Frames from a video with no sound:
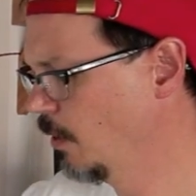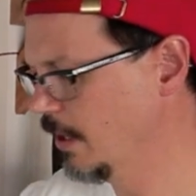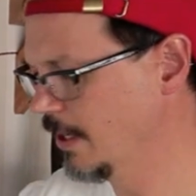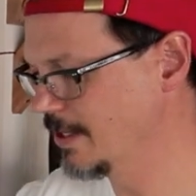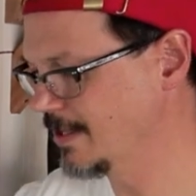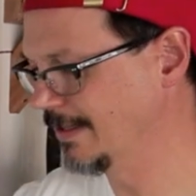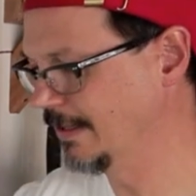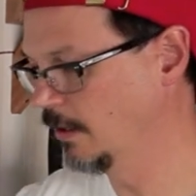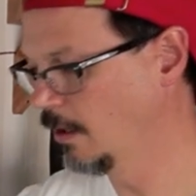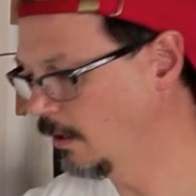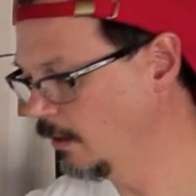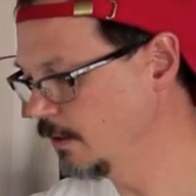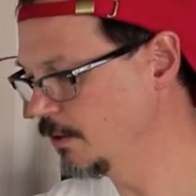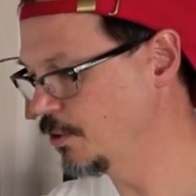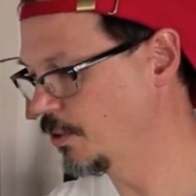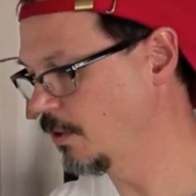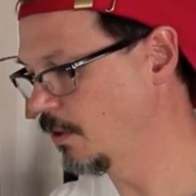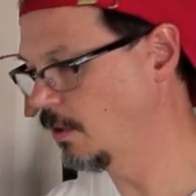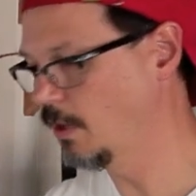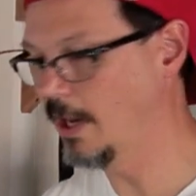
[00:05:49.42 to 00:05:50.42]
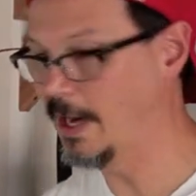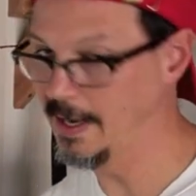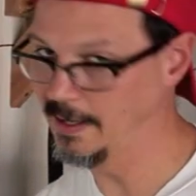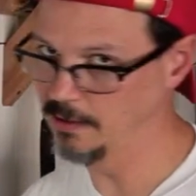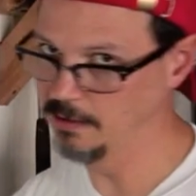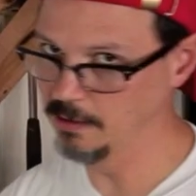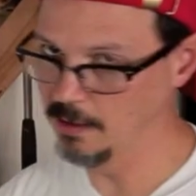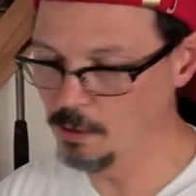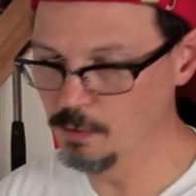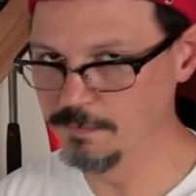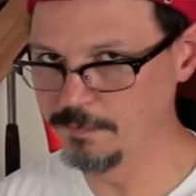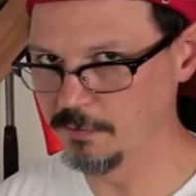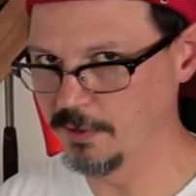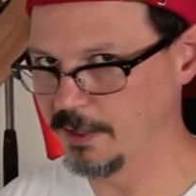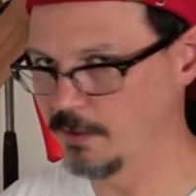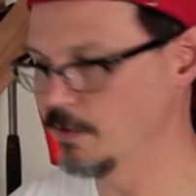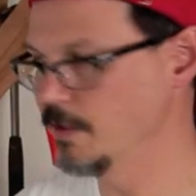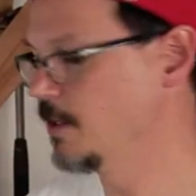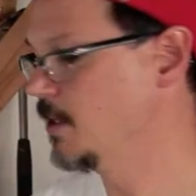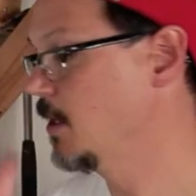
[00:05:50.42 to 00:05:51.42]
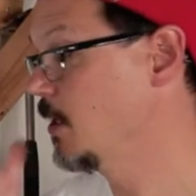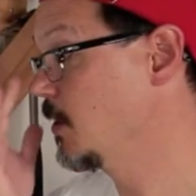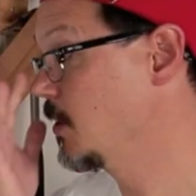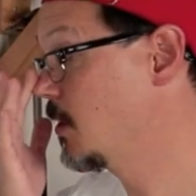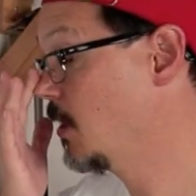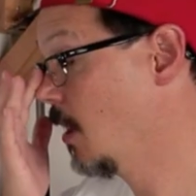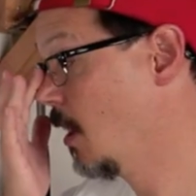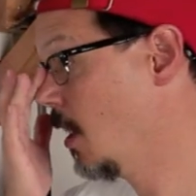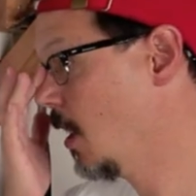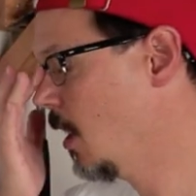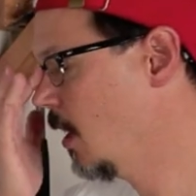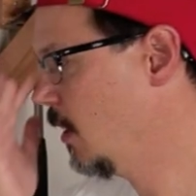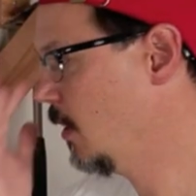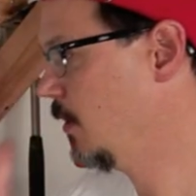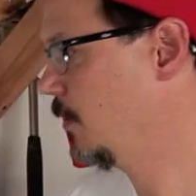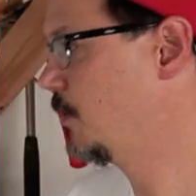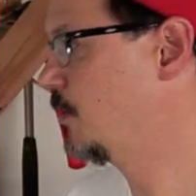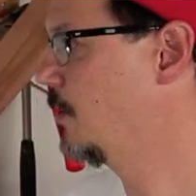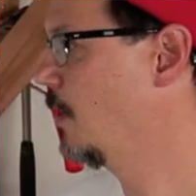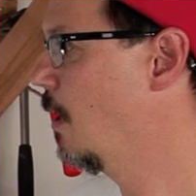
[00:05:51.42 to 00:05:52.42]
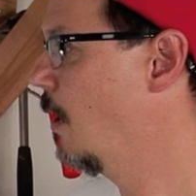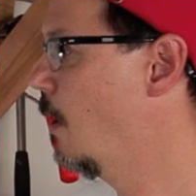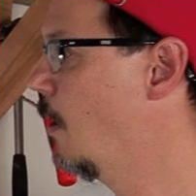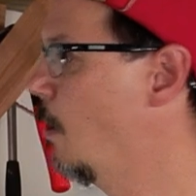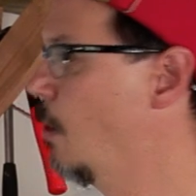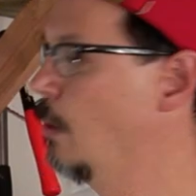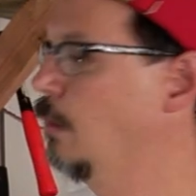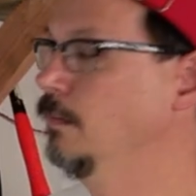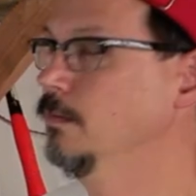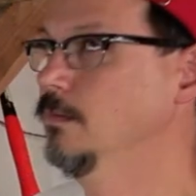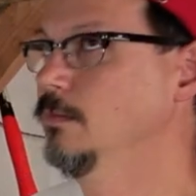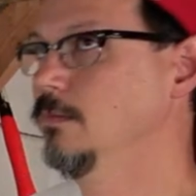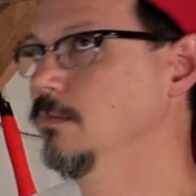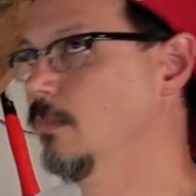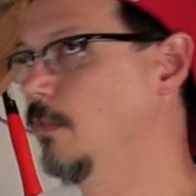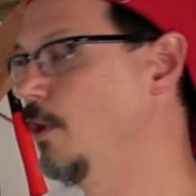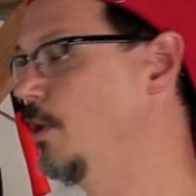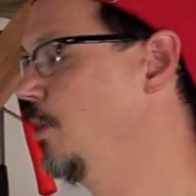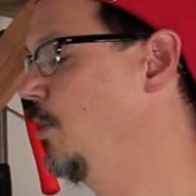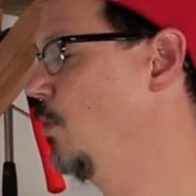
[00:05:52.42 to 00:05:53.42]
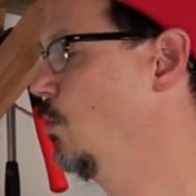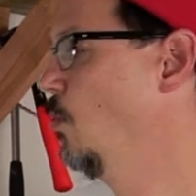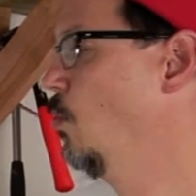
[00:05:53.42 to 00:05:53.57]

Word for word: is larger at low frequencies. So you